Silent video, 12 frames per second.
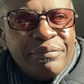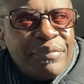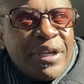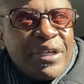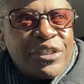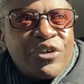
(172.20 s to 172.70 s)

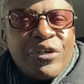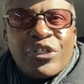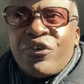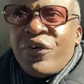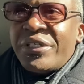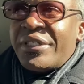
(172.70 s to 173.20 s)
because Chris
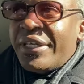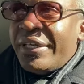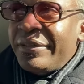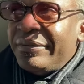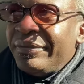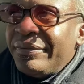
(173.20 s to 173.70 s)

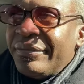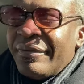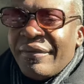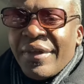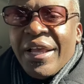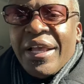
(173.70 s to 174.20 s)
Christie
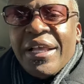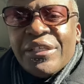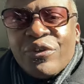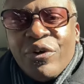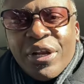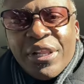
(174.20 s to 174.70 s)
is
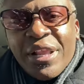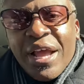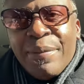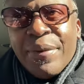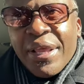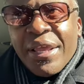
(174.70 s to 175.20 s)
going to
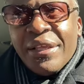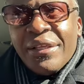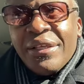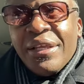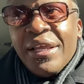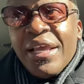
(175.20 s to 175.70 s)
nominate,
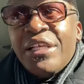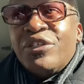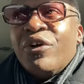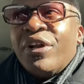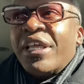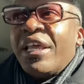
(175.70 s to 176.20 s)
he's
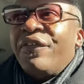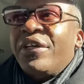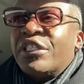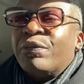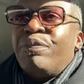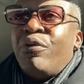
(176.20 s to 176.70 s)
going to give
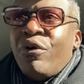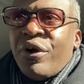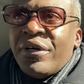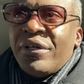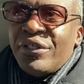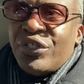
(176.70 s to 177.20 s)
his
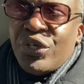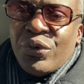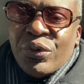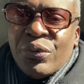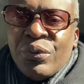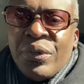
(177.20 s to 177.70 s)
support
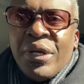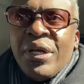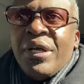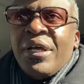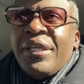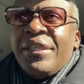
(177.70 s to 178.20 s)
to
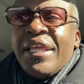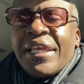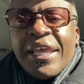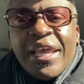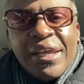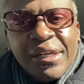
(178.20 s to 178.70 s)

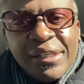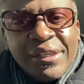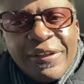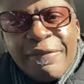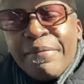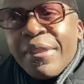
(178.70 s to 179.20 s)
Nikki Haley.
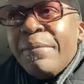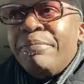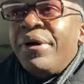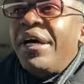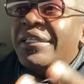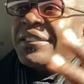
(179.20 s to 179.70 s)

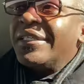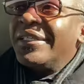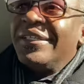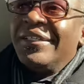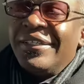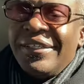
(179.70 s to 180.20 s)
But
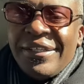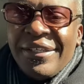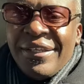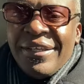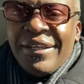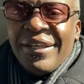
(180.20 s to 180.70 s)

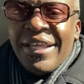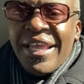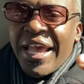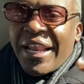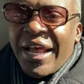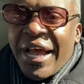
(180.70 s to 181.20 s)
he
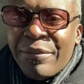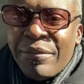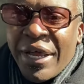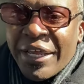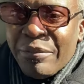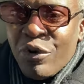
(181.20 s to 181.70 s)
had a hot
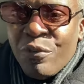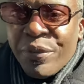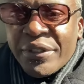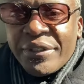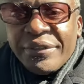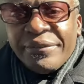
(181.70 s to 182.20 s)
mic moment.